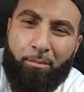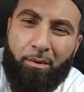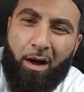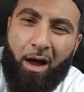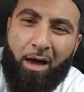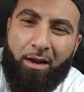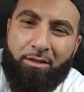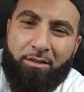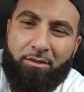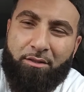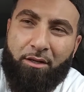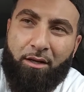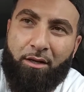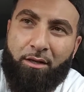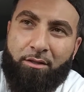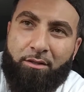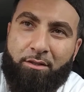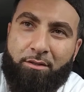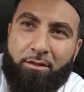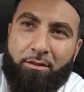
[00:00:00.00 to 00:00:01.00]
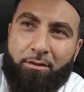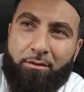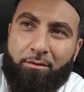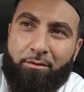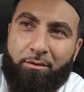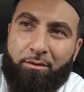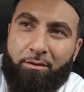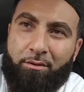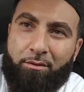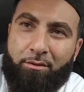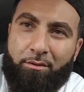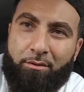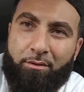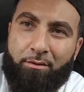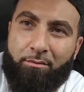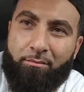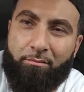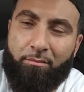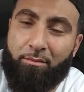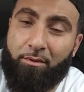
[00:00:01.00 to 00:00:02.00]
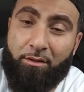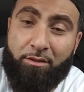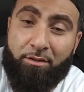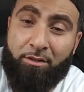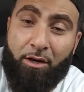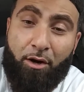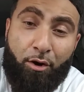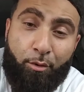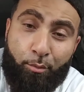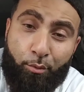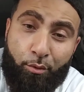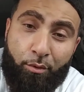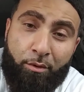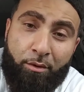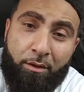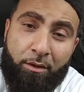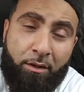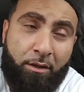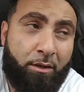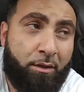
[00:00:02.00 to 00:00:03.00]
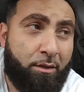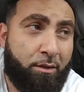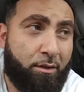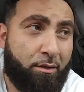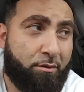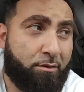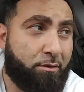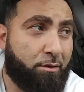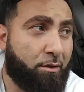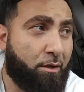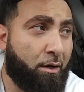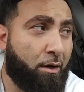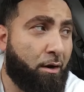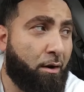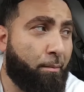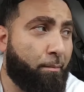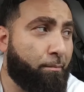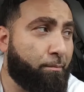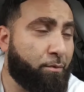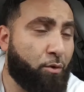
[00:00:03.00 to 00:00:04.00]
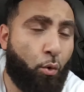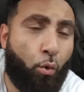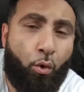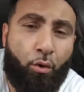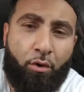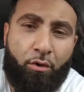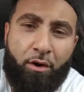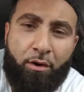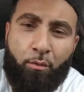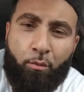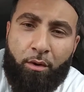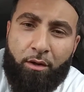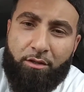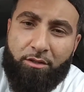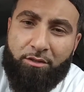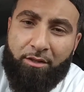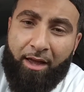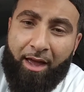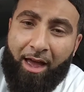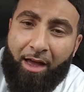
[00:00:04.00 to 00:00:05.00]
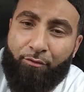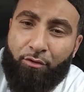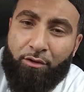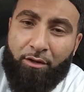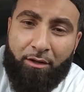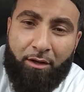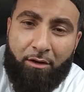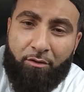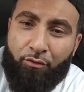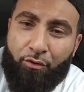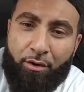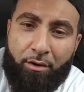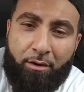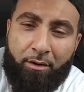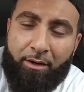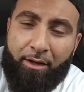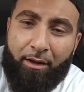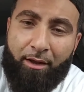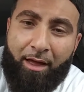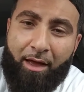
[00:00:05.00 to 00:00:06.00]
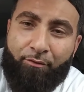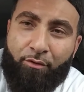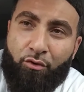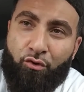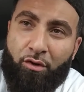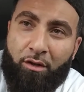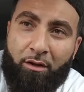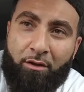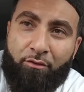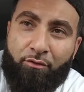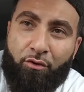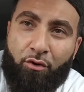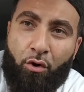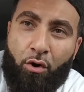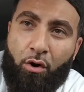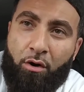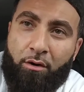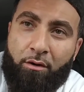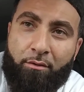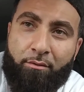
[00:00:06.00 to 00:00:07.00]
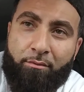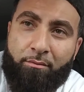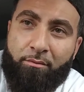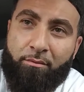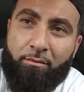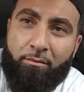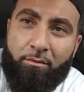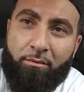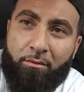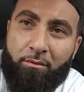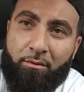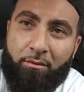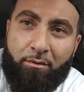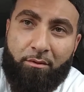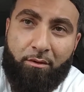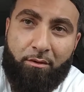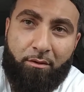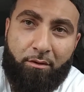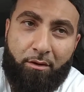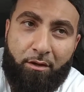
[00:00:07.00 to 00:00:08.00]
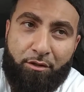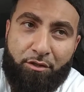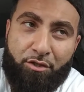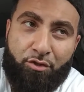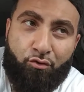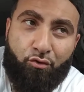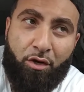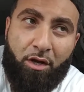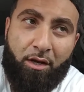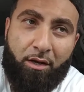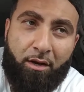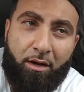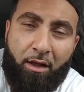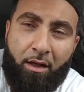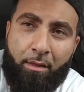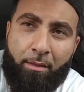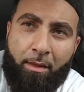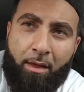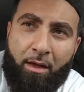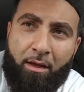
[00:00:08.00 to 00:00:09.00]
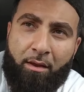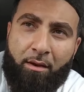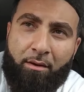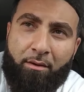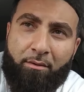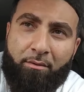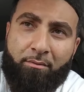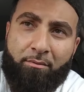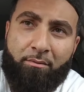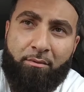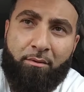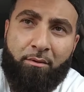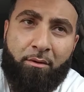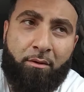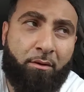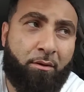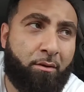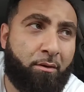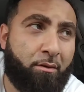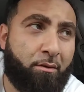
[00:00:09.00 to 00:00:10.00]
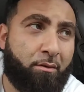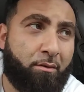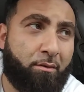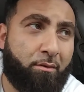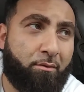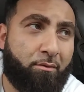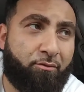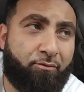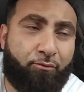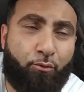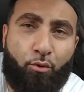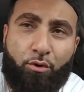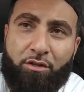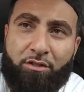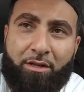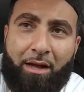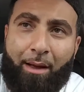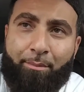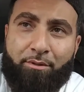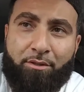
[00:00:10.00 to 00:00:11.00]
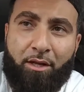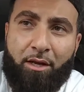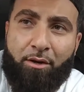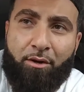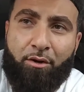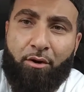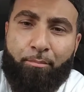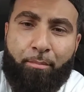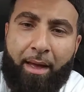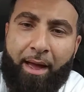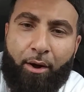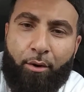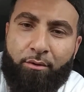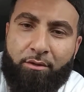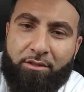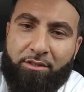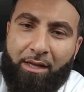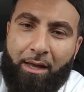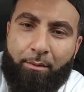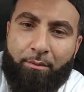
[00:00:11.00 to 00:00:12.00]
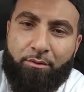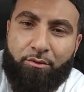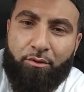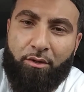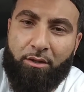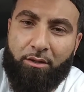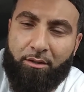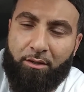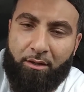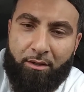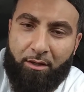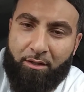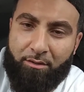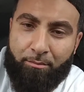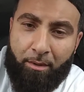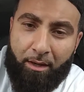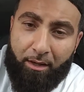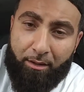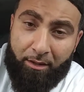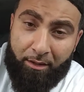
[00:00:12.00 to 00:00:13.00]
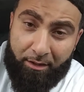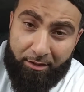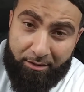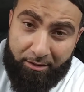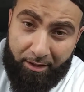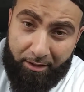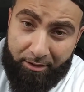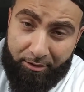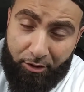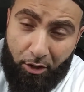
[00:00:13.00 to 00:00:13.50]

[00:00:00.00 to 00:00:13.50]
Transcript: But honestly, it's terrible. The order in which they have you delivering, they'll have you deliver on a street, and then 4 stops later, you're back on the same street. It doesn't make any sense.